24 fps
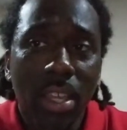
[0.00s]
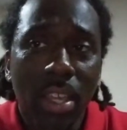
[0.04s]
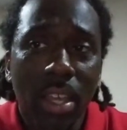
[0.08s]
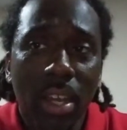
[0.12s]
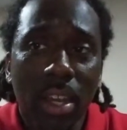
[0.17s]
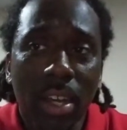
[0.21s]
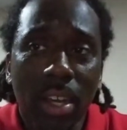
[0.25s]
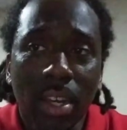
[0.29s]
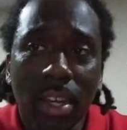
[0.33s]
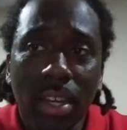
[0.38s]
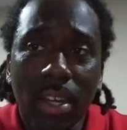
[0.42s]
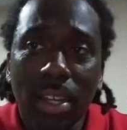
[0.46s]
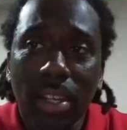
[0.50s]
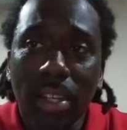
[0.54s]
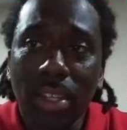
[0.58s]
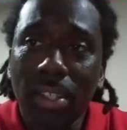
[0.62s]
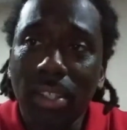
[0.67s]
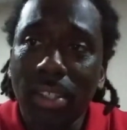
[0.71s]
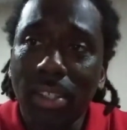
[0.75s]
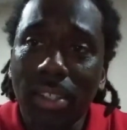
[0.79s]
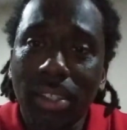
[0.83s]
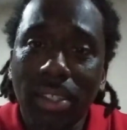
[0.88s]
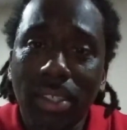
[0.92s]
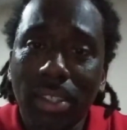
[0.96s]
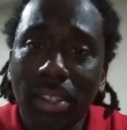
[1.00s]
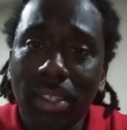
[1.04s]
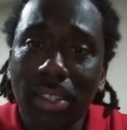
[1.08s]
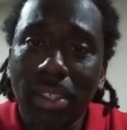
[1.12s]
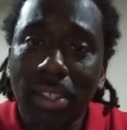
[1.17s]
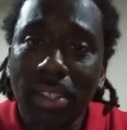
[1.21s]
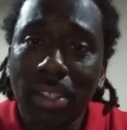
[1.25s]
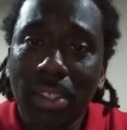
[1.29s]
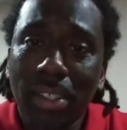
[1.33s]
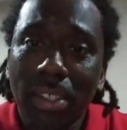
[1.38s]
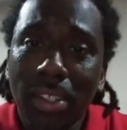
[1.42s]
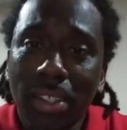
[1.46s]
For
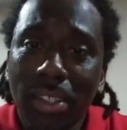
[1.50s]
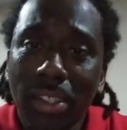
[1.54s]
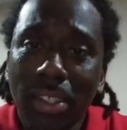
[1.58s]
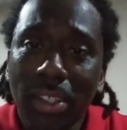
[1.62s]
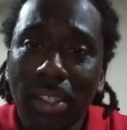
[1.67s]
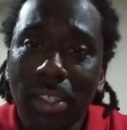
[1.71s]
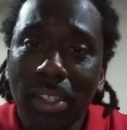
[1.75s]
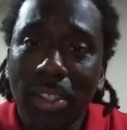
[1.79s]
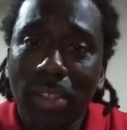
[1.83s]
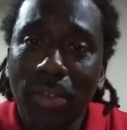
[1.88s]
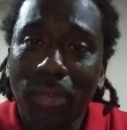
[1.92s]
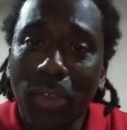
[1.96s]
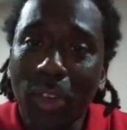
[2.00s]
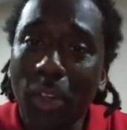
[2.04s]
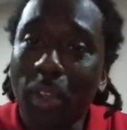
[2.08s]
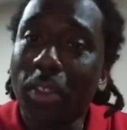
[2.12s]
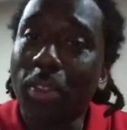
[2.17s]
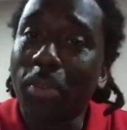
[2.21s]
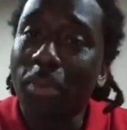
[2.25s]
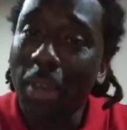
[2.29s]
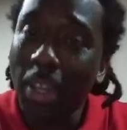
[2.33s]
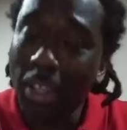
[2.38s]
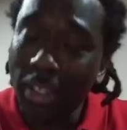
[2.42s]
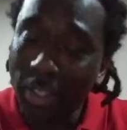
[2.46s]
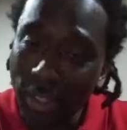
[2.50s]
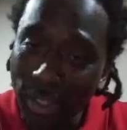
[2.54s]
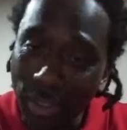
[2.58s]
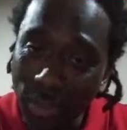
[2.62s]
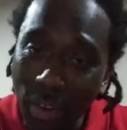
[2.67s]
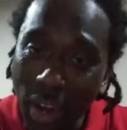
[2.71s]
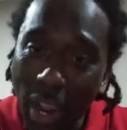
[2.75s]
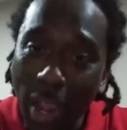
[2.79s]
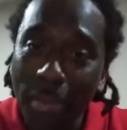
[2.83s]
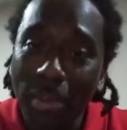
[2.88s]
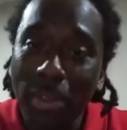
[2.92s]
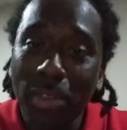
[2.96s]
those of my
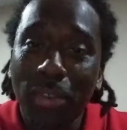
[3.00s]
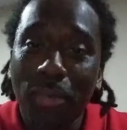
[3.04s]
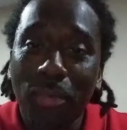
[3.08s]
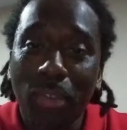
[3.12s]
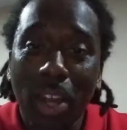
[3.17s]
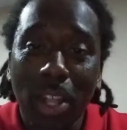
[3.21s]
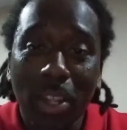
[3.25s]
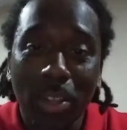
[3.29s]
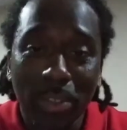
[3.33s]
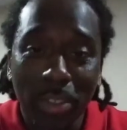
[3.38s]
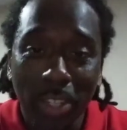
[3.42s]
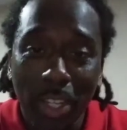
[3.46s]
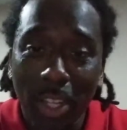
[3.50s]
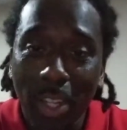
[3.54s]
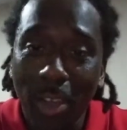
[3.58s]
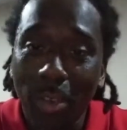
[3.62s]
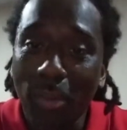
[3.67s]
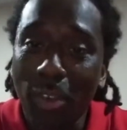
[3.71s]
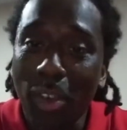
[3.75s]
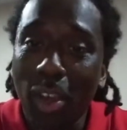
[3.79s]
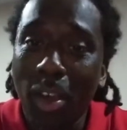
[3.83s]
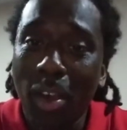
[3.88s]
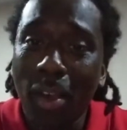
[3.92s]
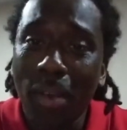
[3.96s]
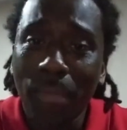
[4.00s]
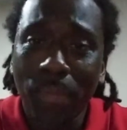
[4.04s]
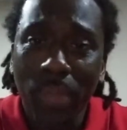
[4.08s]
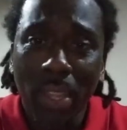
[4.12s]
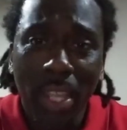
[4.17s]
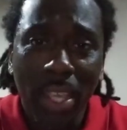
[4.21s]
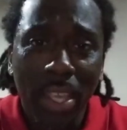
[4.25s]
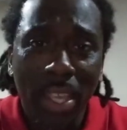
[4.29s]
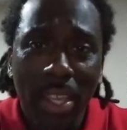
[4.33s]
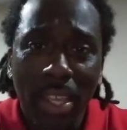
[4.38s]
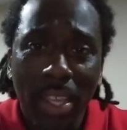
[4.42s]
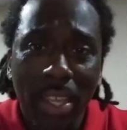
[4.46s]
subscribers and followers, I love y'all.
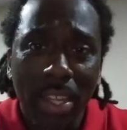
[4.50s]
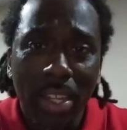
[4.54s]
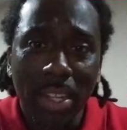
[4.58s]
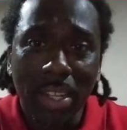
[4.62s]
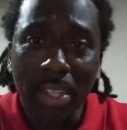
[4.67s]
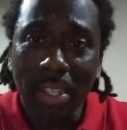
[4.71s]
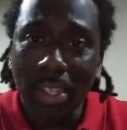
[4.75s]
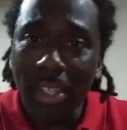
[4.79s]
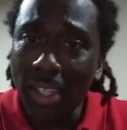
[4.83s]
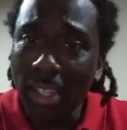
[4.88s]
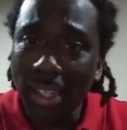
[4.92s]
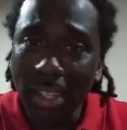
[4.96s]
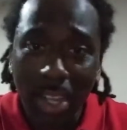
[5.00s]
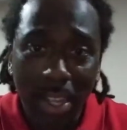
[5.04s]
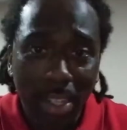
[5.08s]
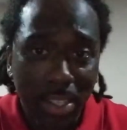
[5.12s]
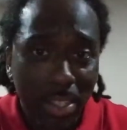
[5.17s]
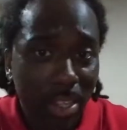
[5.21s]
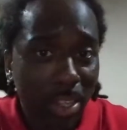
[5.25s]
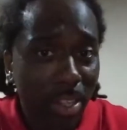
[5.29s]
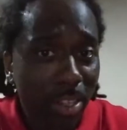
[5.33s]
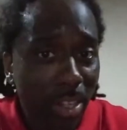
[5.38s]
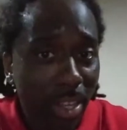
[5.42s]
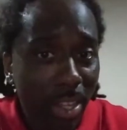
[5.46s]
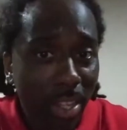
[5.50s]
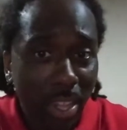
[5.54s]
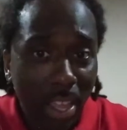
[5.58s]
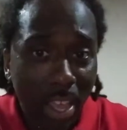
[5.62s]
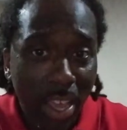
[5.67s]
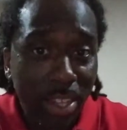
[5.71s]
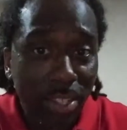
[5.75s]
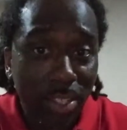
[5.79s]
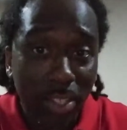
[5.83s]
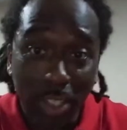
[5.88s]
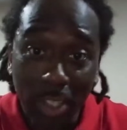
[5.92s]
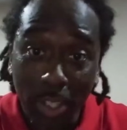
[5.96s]
Didn't I tell y'all
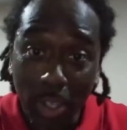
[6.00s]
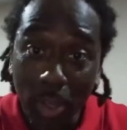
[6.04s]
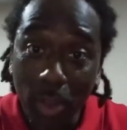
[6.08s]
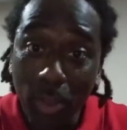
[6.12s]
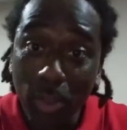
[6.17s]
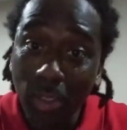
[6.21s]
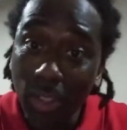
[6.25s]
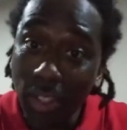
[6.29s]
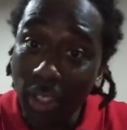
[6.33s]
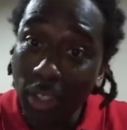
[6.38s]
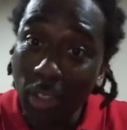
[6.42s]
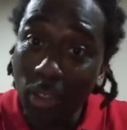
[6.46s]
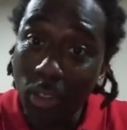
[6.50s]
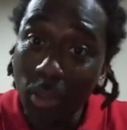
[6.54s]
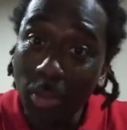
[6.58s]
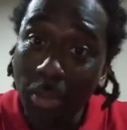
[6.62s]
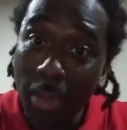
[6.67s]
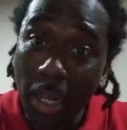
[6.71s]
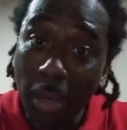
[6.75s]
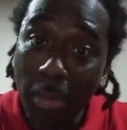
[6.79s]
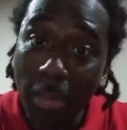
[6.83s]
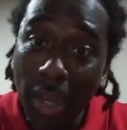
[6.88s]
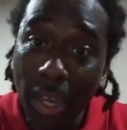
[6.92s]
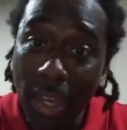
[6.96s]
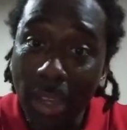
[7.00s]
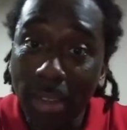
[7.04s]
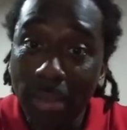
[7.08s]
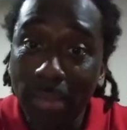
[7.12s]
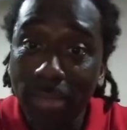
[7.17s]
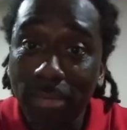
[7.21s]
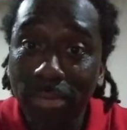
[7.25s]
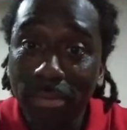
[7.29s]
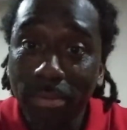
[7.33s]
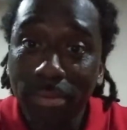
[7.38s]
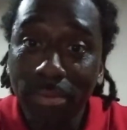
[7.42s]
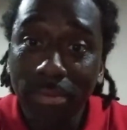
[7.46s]
last year the Colts needed to do better by him?
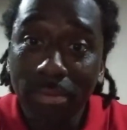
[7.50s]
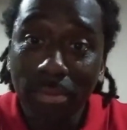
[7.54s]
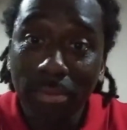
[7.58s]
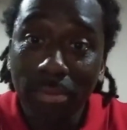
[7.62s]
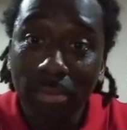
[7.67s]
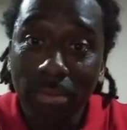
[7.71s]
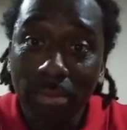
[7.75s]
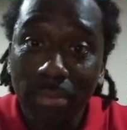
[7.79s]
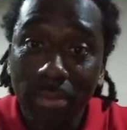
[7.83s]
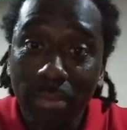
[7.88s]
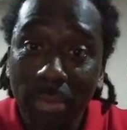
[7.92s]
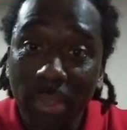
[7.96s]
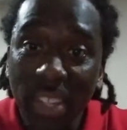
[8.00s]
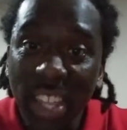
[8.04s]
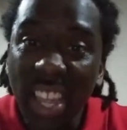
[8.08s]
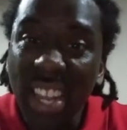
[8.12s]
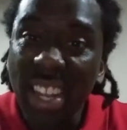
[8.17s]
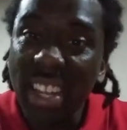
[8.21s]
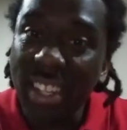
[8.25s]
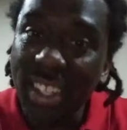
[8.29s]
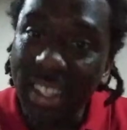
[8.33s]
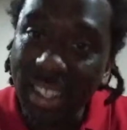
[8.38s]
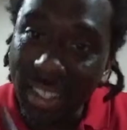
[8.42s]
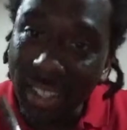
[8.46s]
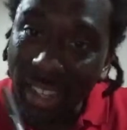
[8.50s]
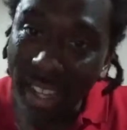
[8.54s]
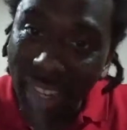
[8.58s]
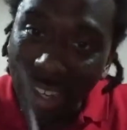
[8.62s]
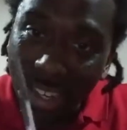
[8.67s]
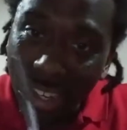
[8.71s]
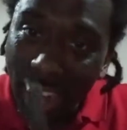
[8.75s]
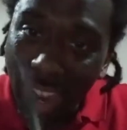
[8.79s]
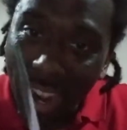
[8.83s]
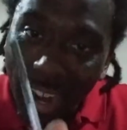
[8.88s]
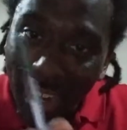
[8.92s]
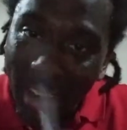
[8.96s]

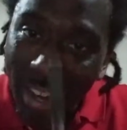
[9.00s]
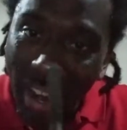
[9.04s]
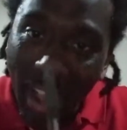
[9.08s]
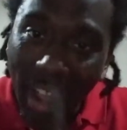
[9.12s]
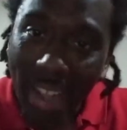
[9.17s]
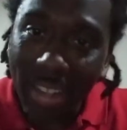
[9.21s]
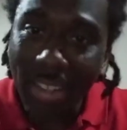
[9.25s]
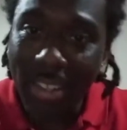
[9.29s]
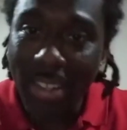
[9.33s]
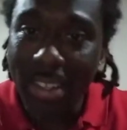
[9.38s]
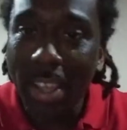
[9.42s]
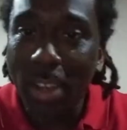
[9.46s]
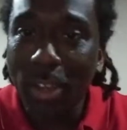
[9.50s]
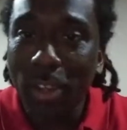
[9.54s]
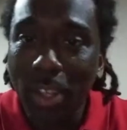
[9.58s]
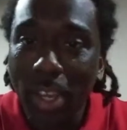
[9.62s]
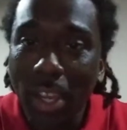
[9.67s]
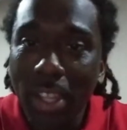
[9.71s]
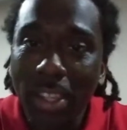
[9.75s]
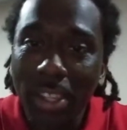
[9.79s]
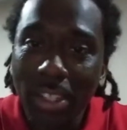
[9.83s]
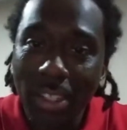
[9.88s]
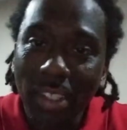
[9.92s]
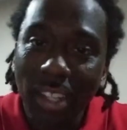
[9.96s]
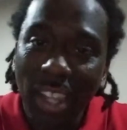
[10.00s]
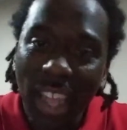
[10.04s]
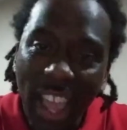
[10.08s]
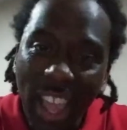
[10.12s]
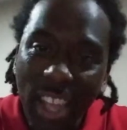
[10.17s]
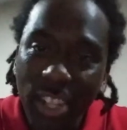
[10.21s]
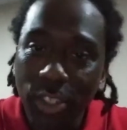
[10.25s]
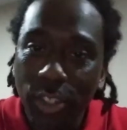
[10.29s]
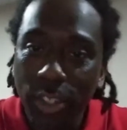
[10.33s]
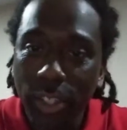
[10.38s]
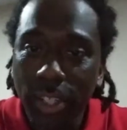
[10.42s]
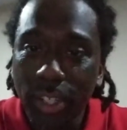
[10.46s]
Didn't I not tell y'all this
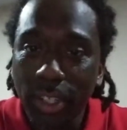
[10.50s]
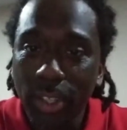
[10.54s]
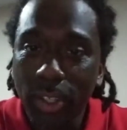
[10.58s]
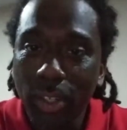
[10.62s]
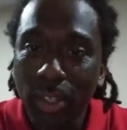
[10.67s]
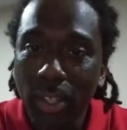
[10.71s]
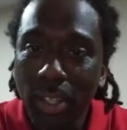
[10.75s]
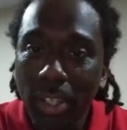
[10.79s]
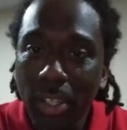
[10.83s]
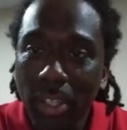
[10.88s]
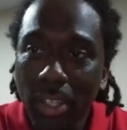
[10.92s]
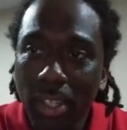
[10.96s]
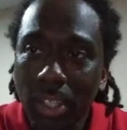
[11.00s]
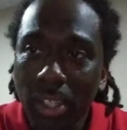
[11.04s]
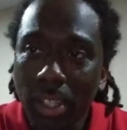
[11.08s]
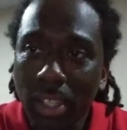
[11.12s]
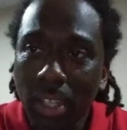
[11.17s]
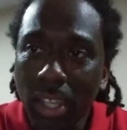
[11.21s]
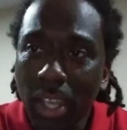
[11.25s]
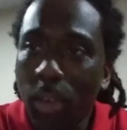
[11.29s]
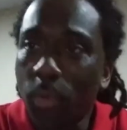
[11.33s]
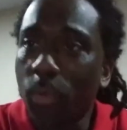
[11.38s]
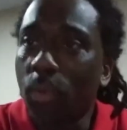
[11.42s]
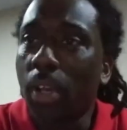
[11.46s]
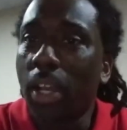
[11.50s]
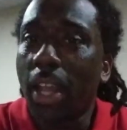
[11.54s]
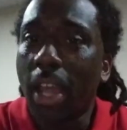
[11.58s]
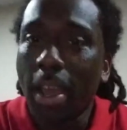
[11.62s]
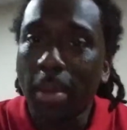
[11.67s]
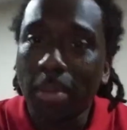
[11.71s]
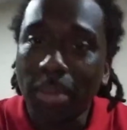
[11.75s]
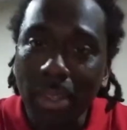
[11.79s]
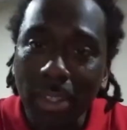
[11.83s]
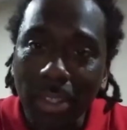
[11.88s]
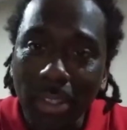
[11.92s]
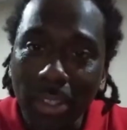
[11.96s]
last year? And what
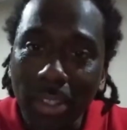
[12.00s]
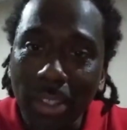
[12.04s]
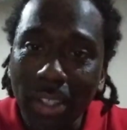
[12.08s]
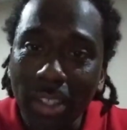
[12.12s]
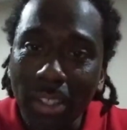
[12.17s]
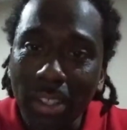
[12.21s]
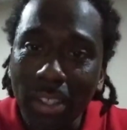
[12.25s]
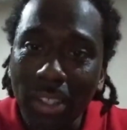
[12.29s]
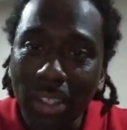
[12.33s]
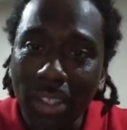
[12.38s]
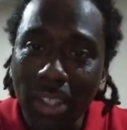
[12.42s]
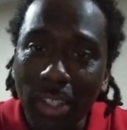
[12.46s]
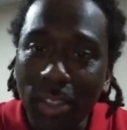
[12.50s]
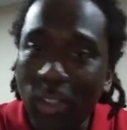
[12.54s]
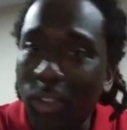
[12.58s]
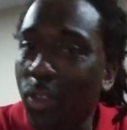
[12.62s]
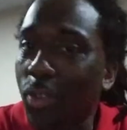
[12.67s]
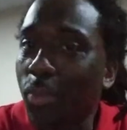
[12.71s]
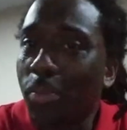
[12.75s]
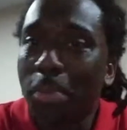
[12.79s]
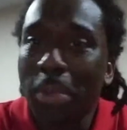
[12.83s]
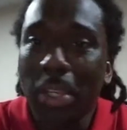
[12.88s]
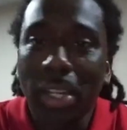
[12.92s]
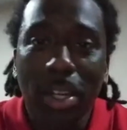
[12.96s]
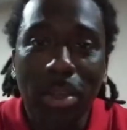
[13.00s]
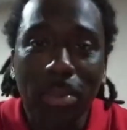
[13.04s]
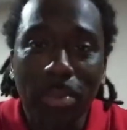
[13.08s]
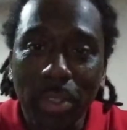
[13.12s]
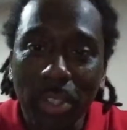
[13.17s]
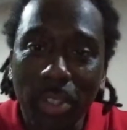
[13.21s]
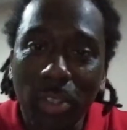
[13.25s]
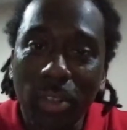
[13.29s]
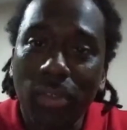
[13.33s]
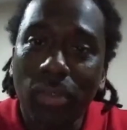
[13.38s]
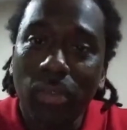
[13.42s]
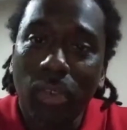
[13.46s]
happened? He's too beat up,
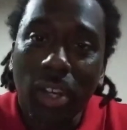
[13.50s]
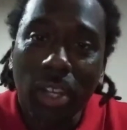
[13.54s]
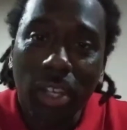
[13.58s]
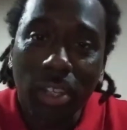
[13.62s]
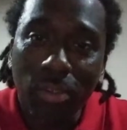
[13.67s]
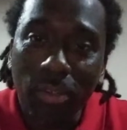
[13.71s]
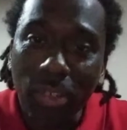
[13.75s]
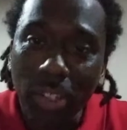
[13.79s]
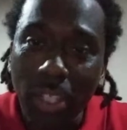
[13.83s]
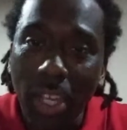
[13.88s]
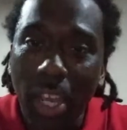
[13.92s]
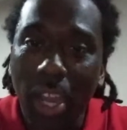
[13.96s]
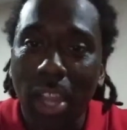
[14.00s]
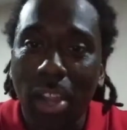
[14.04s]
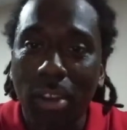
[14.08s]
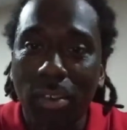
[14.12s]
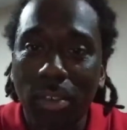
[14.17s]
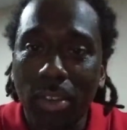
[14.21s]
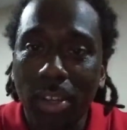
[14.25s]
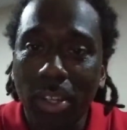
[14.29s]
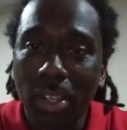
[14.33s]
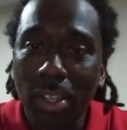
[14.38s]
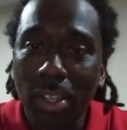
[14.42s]
he's fucking retiring.